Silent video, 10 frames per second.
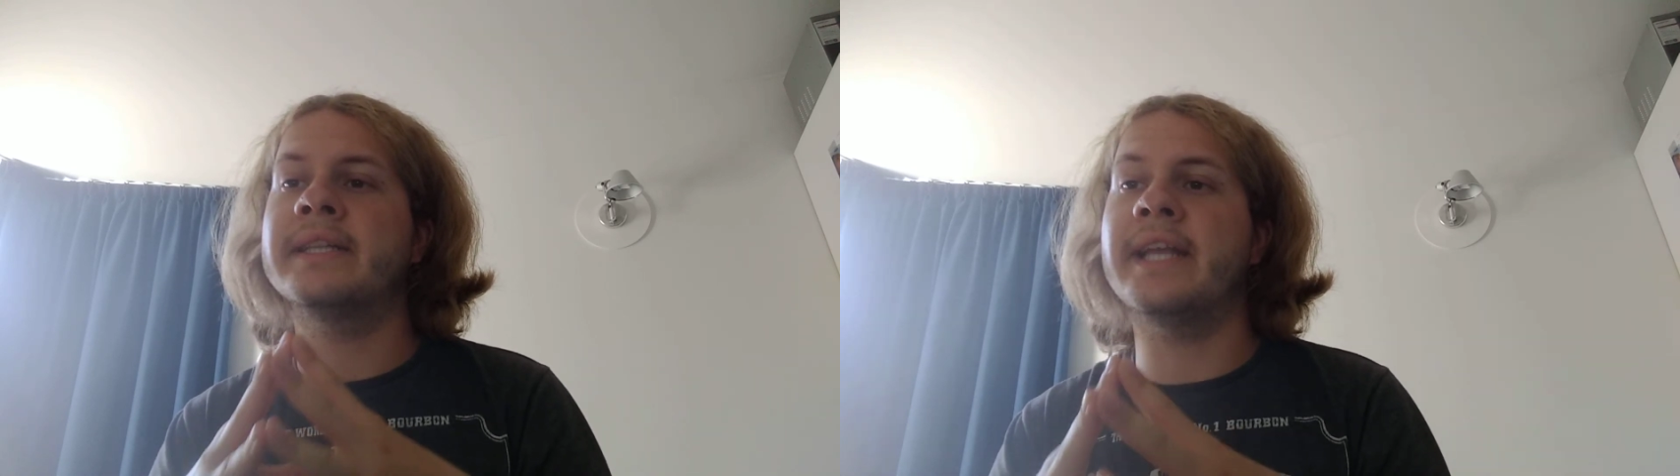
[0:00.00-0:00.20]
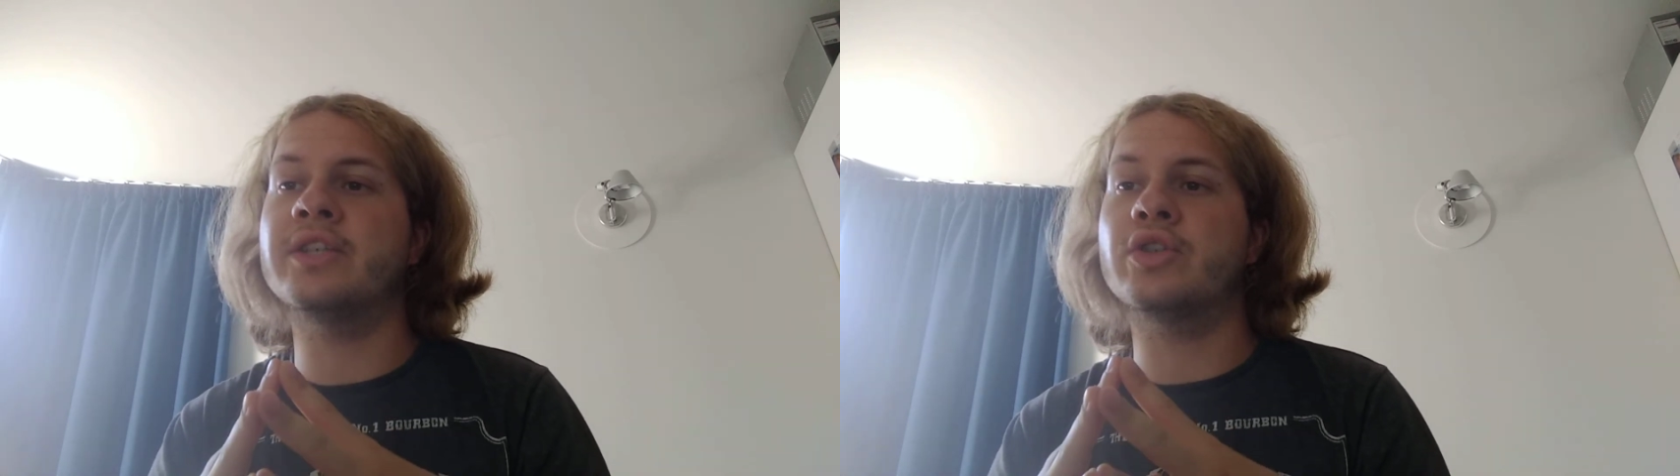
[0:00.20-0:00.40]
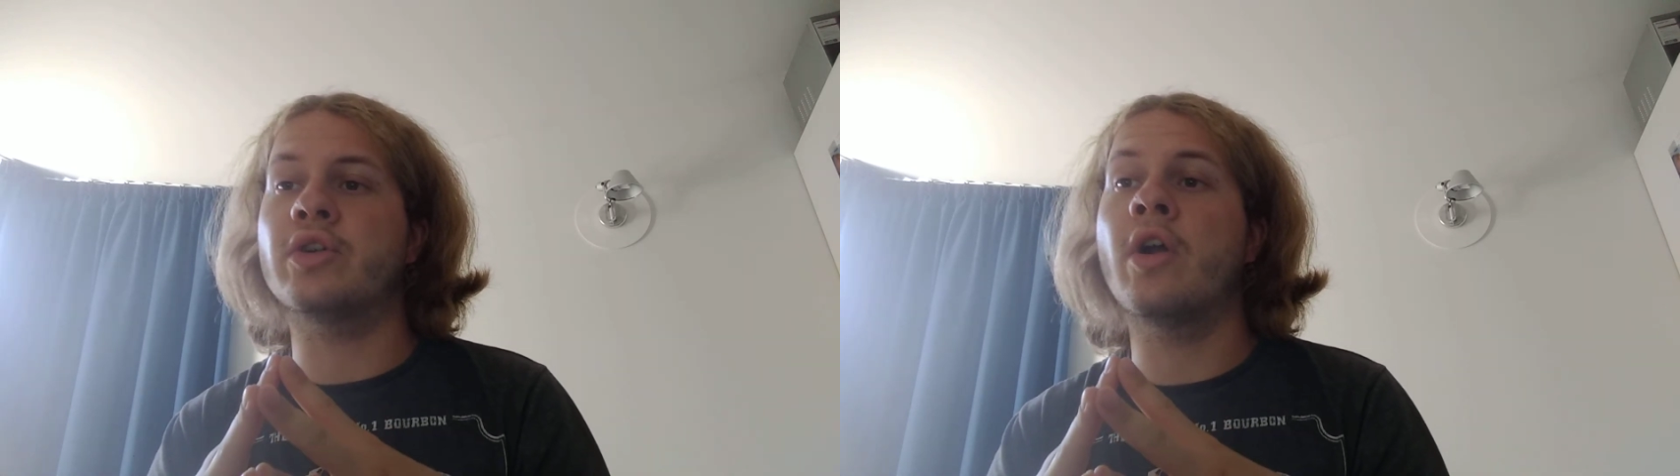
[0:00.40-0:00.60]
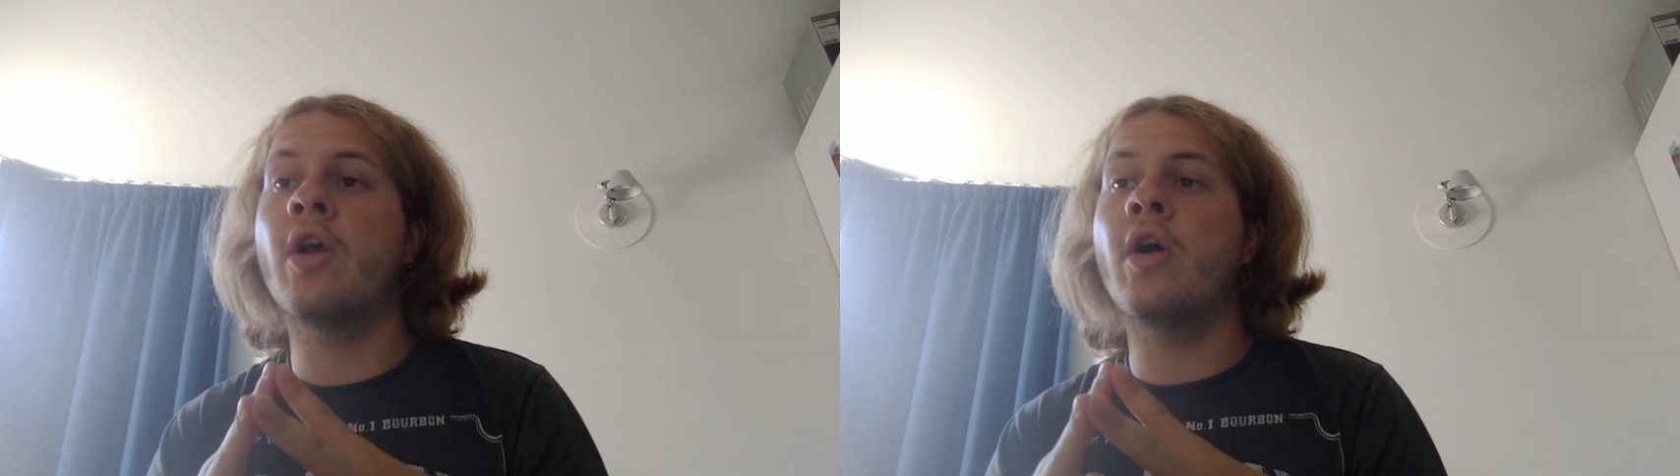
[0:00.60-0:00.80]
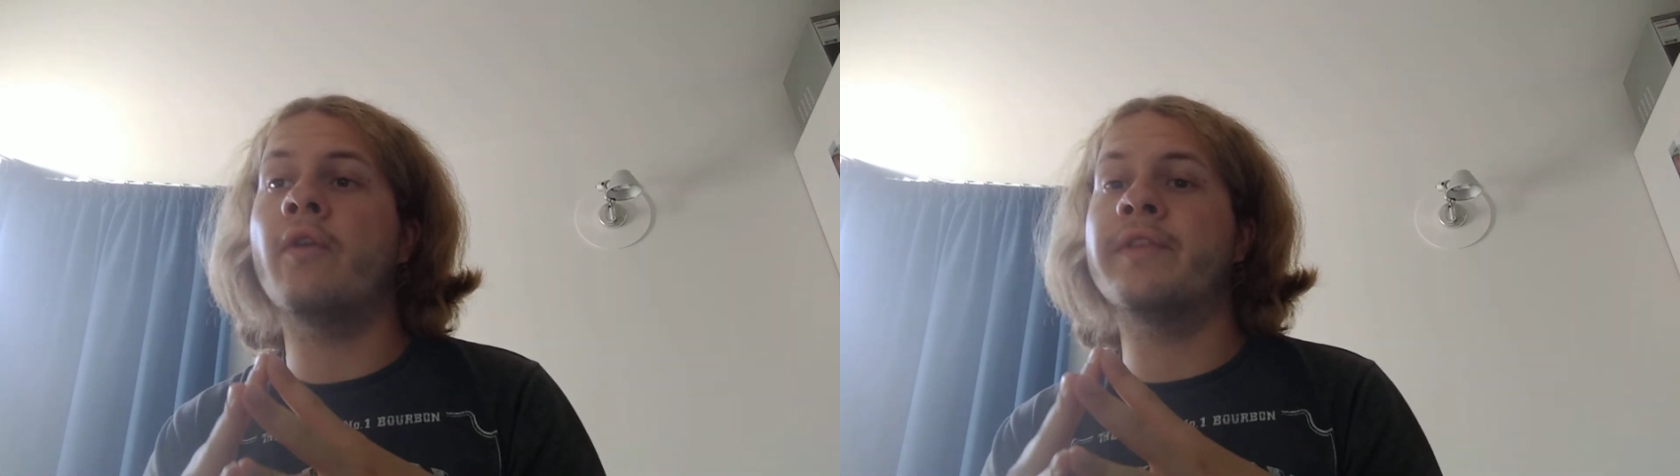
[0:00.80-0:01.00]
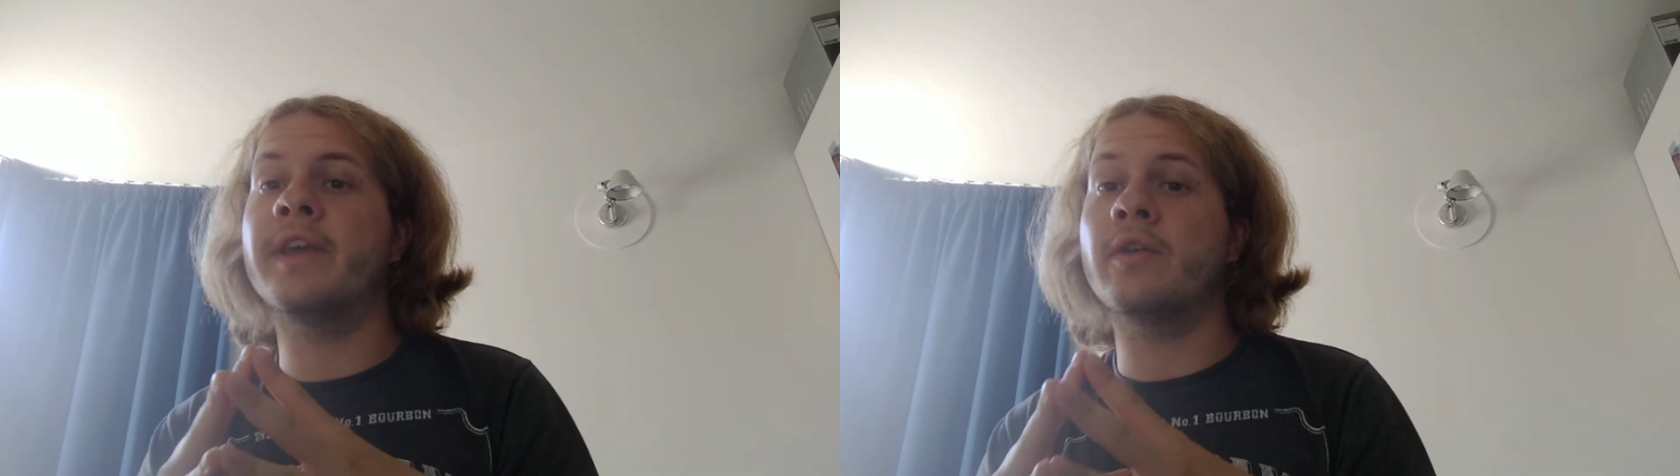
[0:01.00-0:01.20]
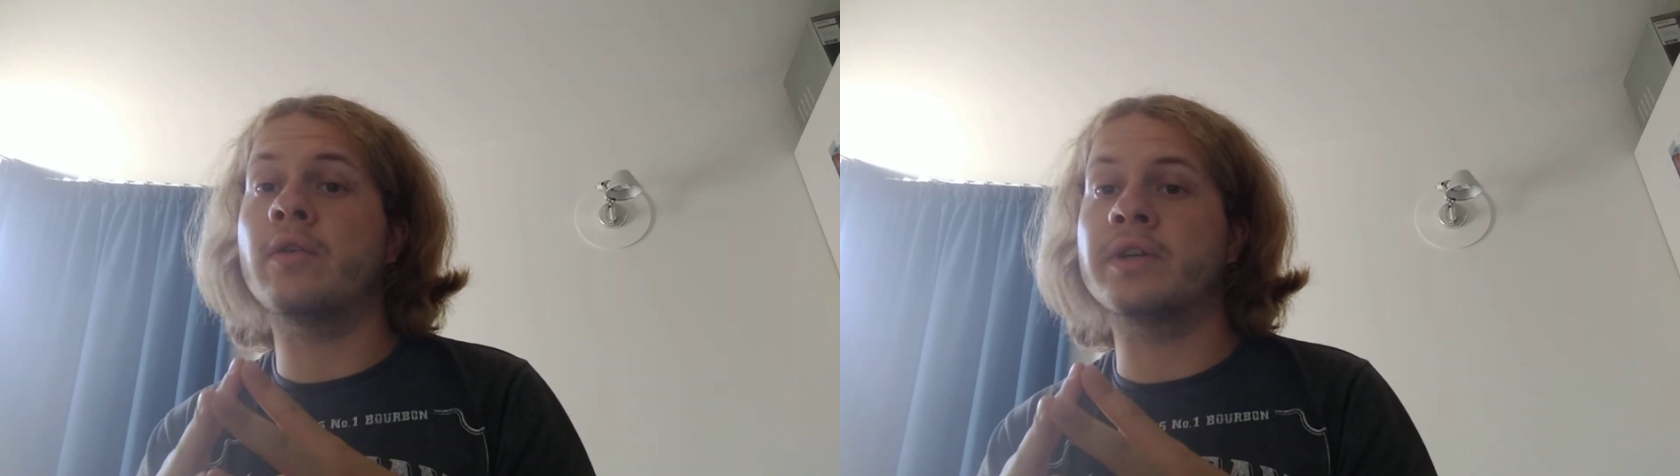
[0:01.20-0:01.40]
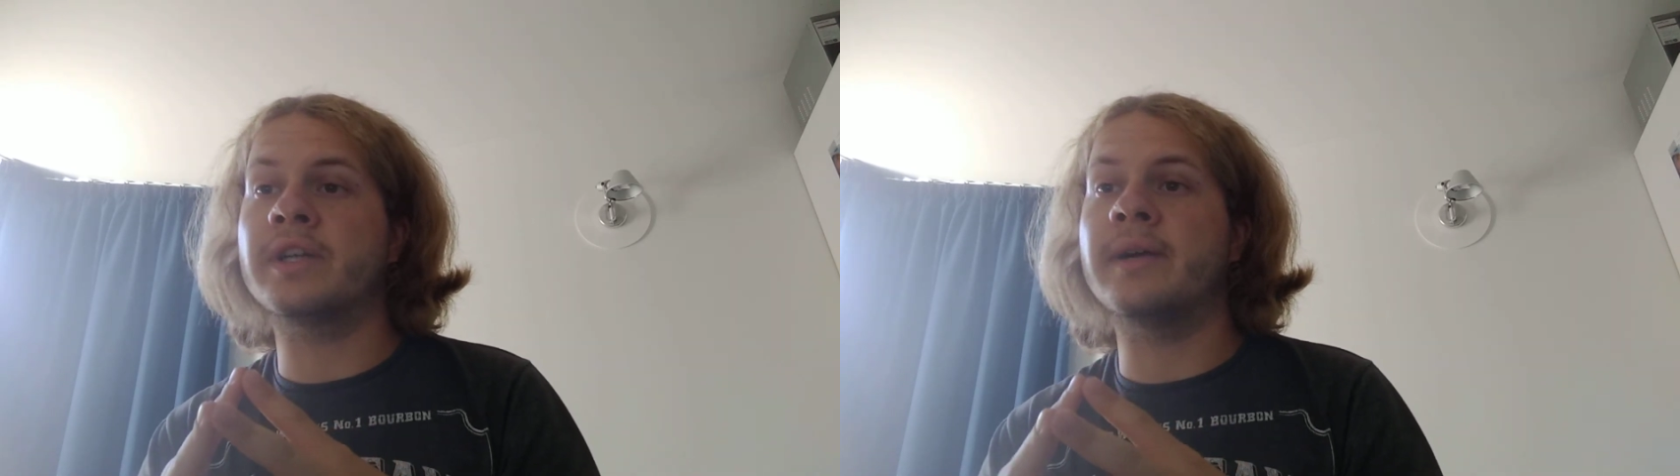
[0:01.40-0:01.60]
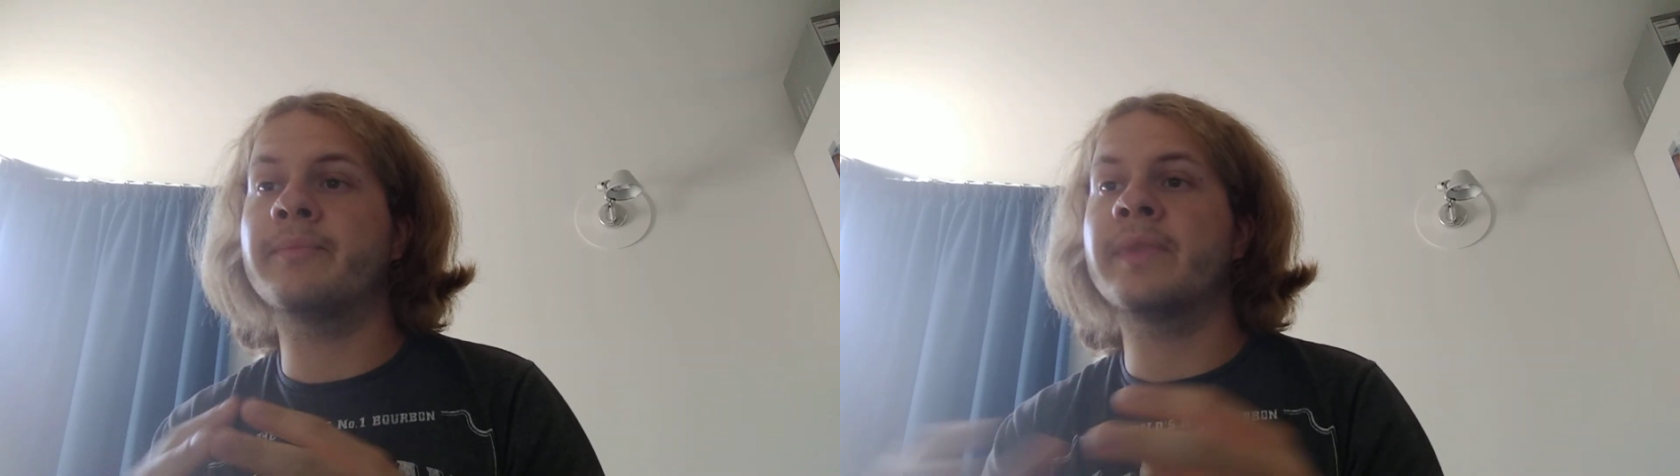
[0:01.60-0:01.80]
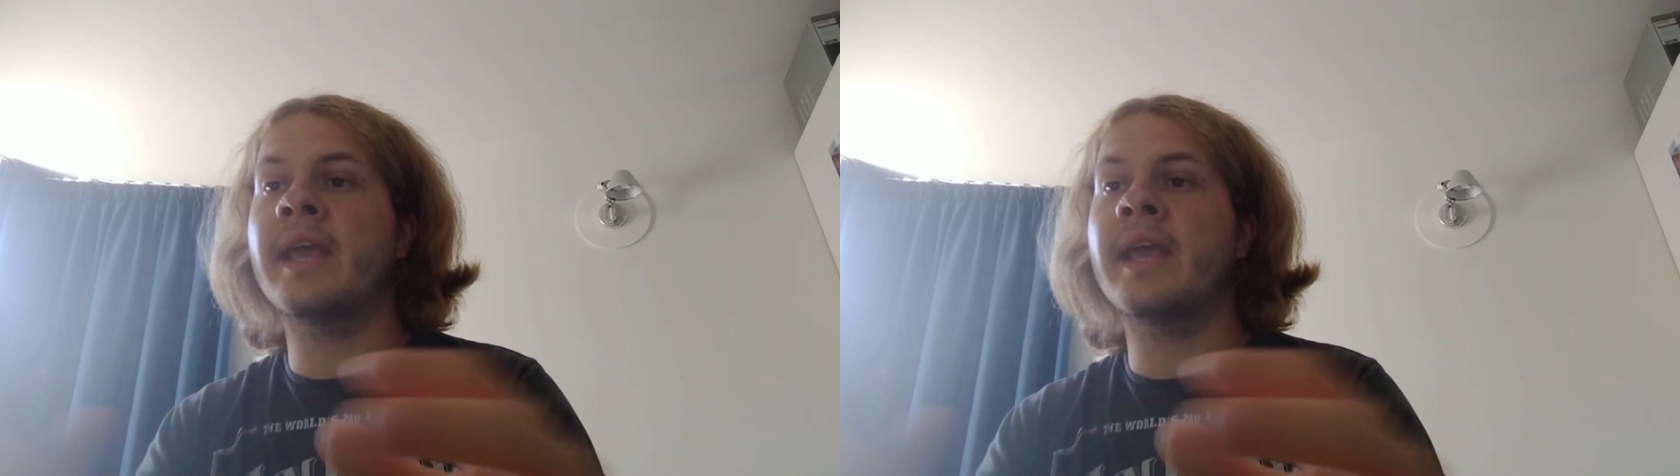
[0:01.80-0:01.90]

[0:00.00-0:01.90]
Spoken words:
nature of the aorta.